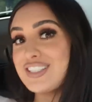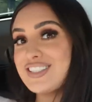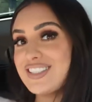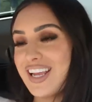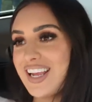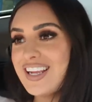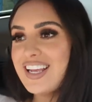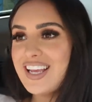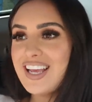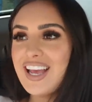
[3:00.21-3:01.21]
just see
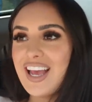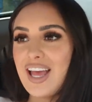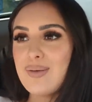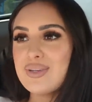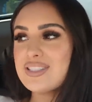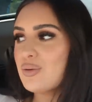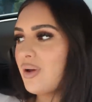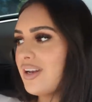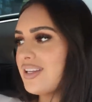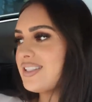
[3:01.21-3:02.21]
um, but it's
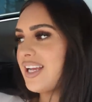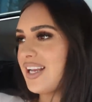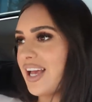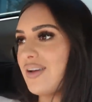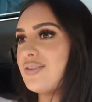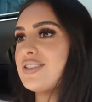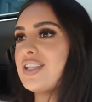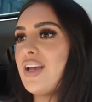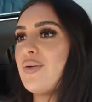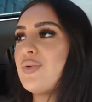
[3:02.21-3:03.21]
quite a nice day now
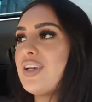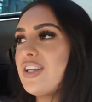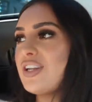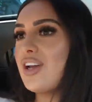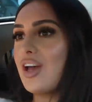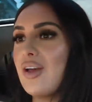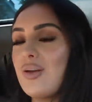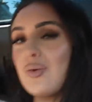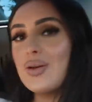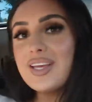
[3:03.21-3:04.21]
so we're gonna go